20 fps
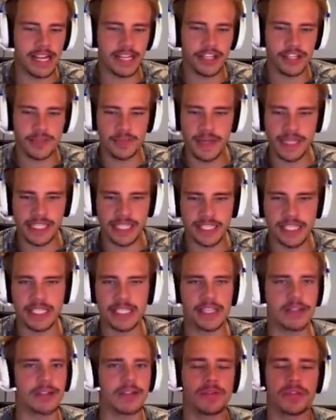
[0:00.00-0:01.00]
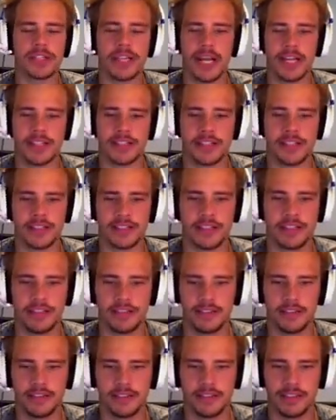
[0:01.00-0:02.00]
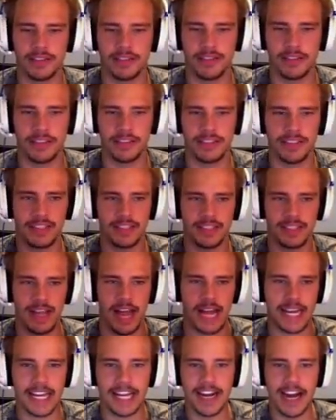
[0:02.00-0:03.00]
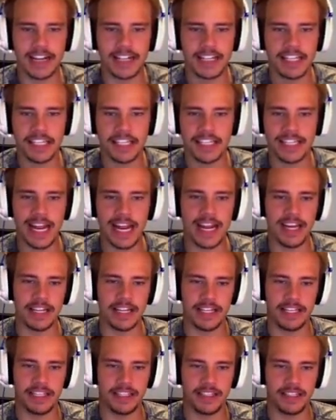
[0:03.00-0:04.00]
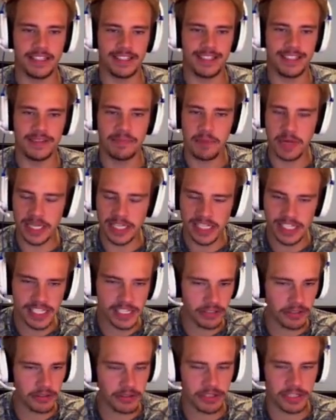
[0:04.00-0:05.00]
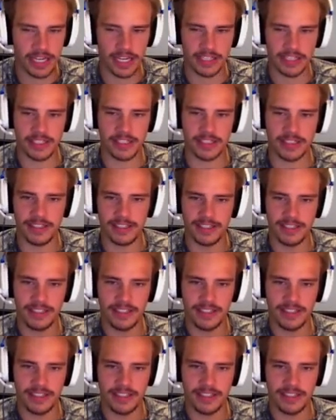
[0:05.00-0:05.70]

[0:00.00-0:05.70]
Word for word: it just makes zero sense. I cannot stand it. Makes zero sense.